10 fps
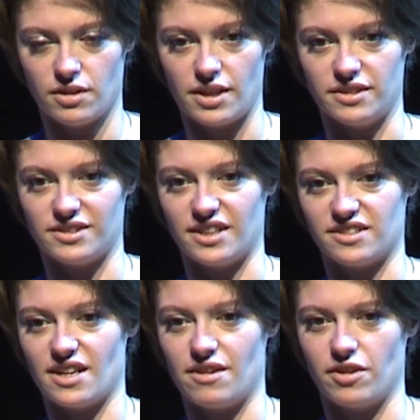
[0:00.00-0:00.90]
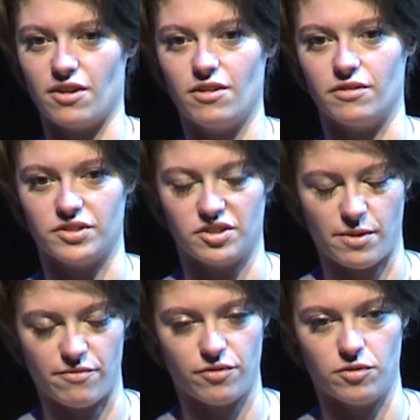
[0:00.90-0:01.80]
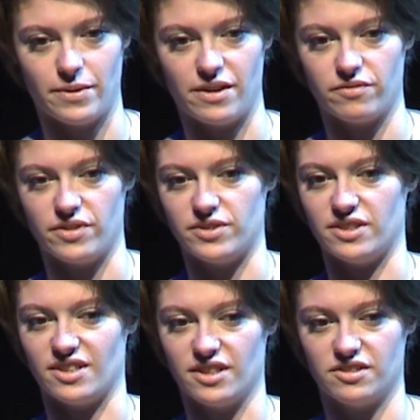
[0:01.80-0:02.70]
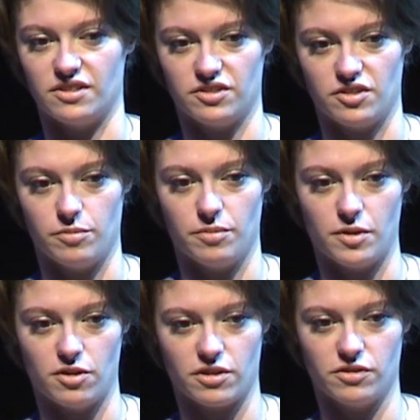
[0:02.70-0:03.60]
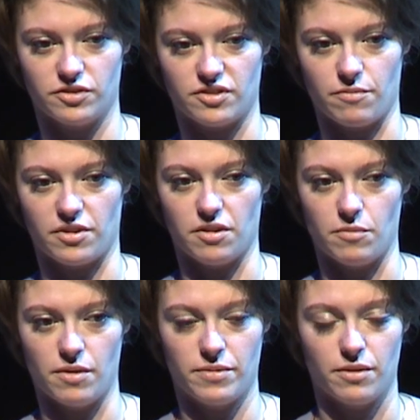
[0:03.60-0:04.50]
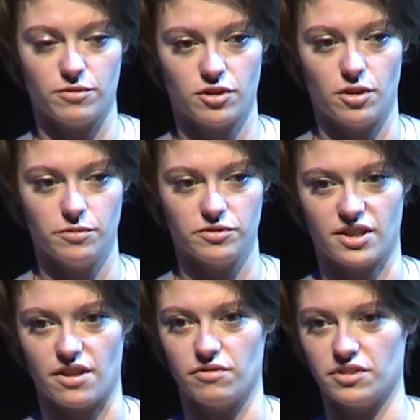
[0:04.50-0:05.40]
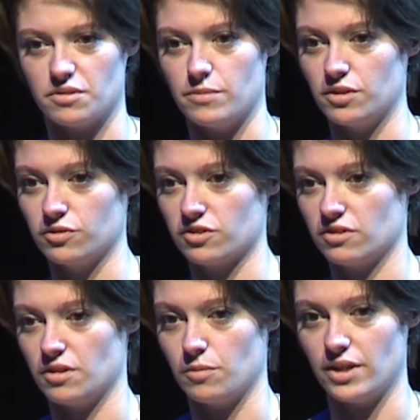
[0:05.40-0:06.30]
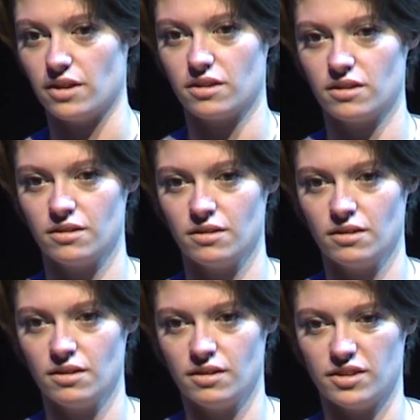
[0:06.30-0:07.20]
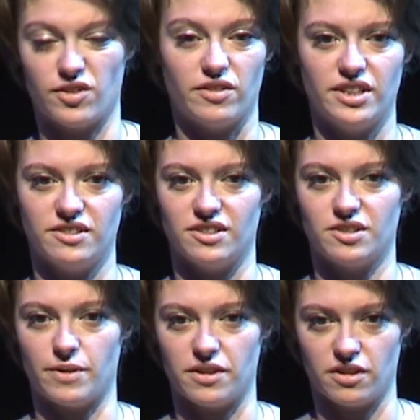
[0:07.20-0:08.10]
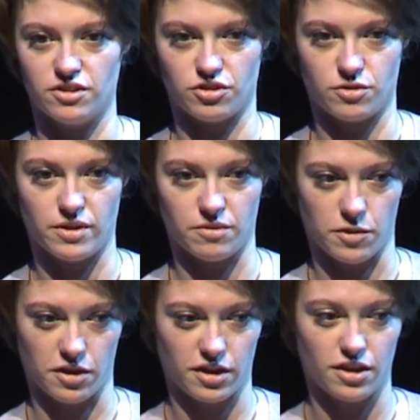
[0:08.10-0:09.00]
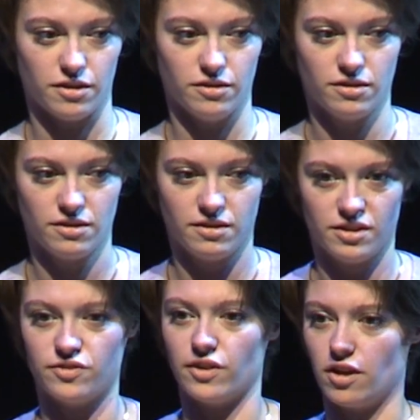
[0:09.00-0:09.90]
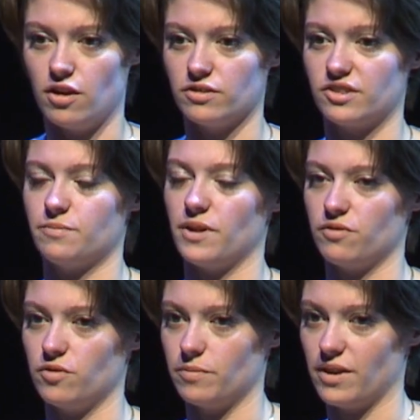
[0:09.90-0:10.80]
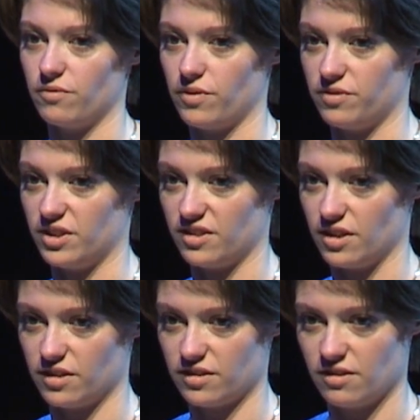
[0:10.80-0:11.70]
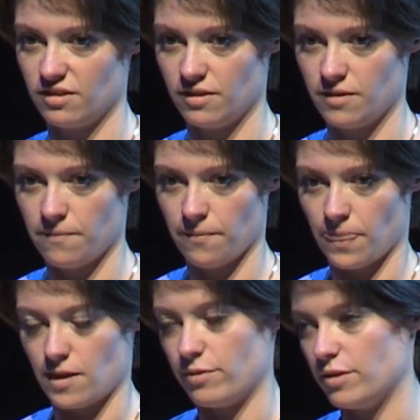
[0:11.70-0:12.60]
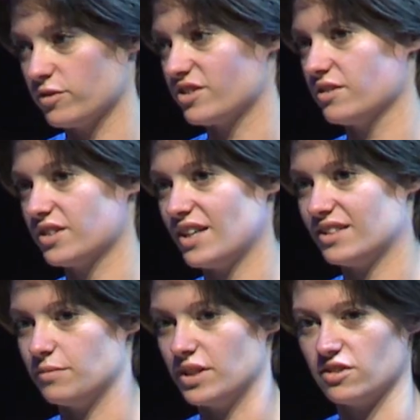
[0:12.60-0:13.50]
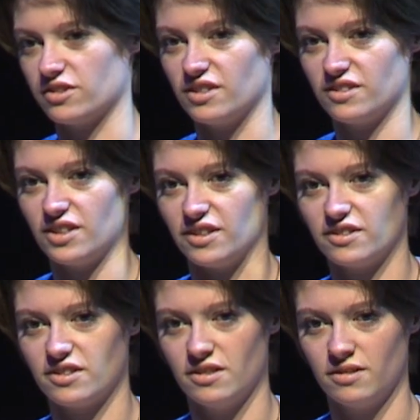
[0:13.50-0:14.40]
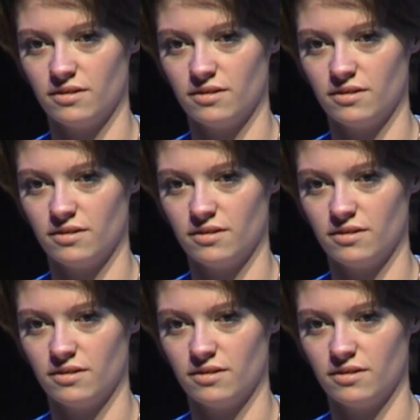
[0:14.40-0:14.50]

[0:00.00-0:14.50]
And it takes an hour and a half to spend £4.56 in a supermarket on something you might be able to cobble together into meals in a week. It's very easy to spend 100 quid in one go. It's very hard to spend £4.56. And people still say to me it doesn't exist.